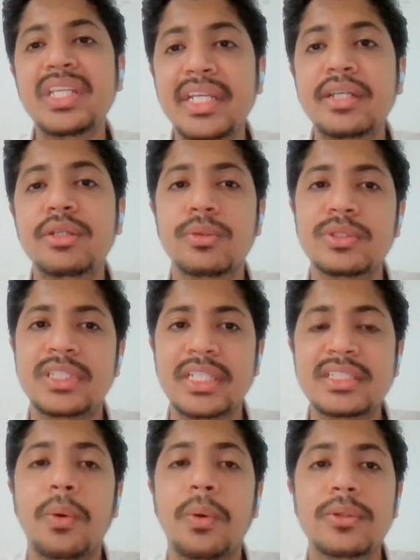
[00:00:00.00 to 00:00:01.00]
So we need
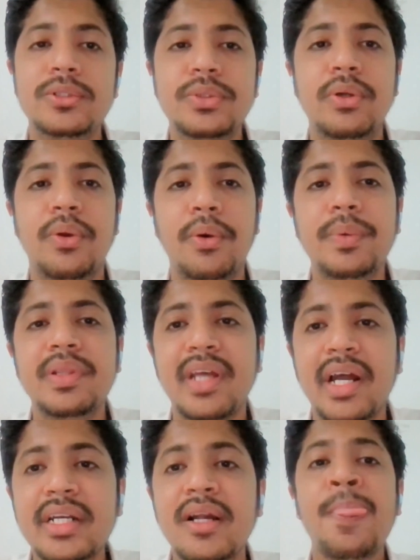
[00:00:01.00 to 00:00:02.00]
those things, and also
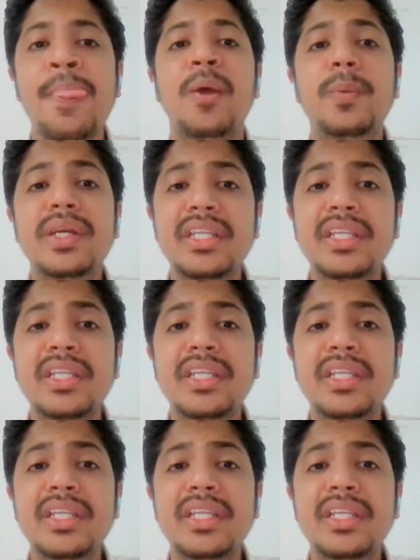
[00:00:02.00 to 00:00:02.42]
along with that,